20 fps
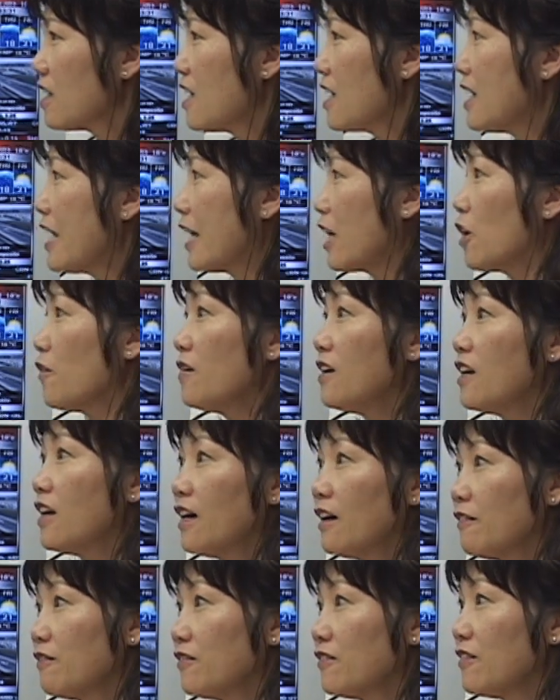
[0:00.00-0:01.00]
lack of
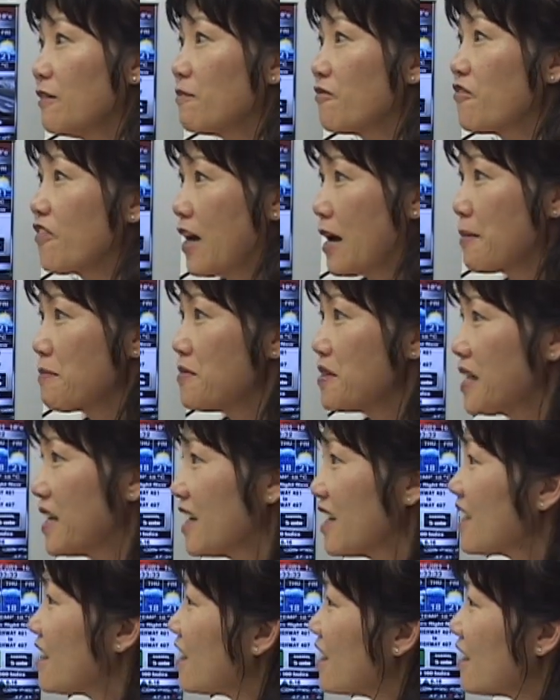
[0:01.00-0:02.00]
love from family?
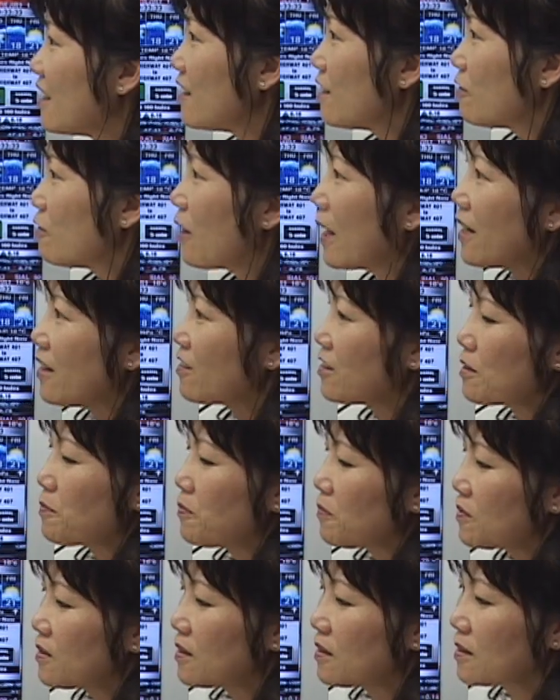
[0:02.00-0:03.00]
Why is
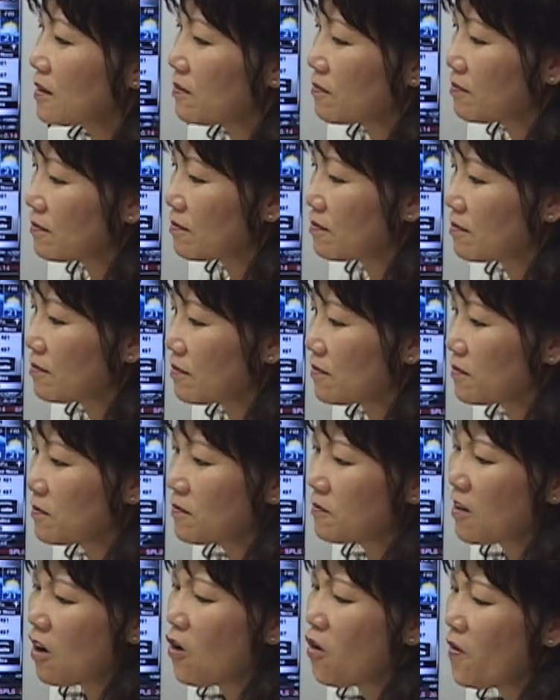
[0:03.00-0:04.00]
the
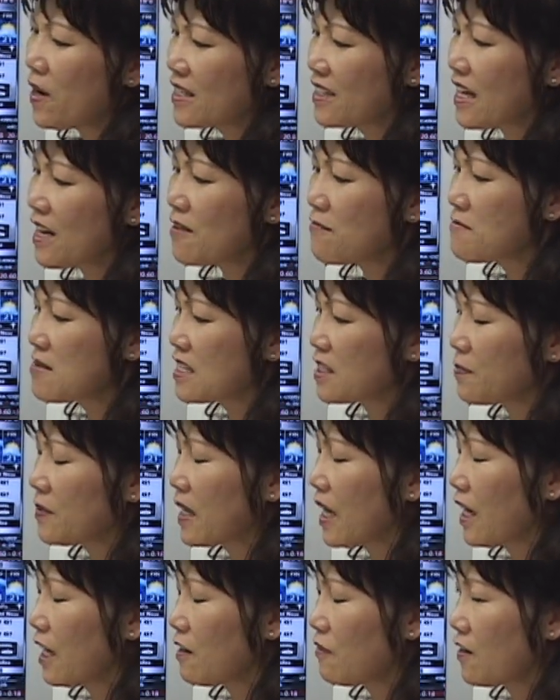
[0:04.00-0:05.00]
always have
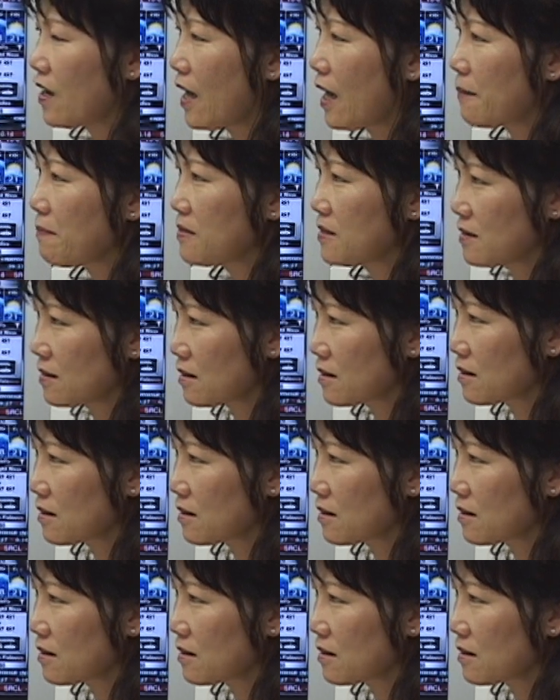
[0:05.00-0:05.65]
misbehavior happens?